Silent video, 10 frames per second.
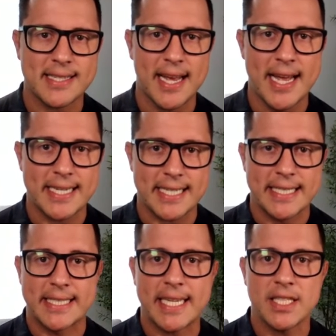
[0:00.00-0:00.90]
and
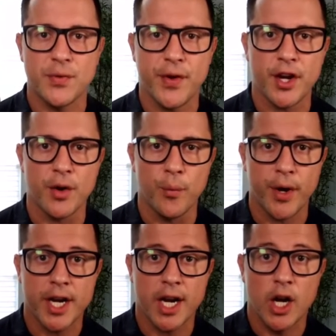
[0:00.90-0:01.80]
in this video,
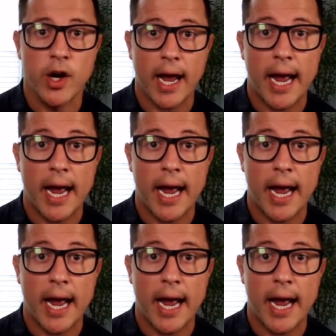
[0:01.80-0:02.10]
we're gonna look